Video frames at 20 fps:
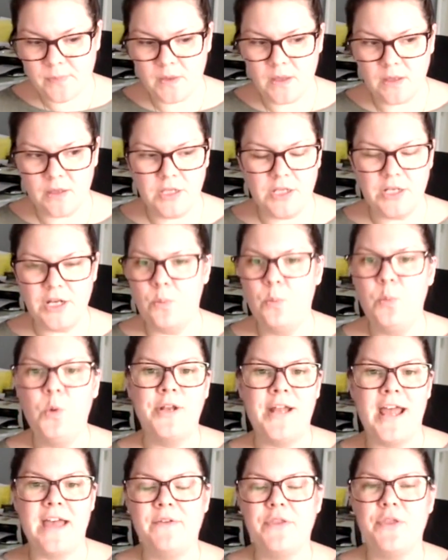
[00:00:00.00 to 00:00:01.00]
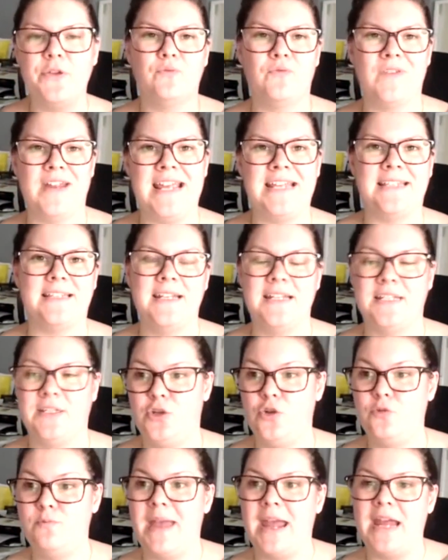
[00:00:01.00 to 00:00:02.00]
You know, whatever the reason is,
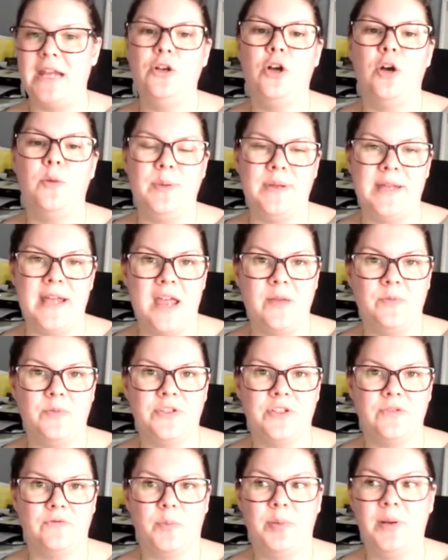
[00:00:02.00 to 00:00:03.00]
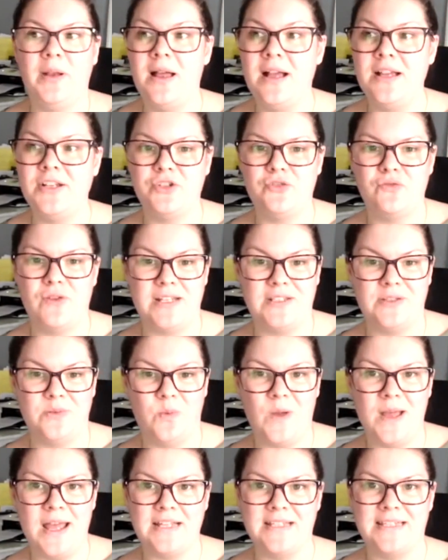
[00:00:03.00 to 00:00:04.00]
you may not be able to reply straight away.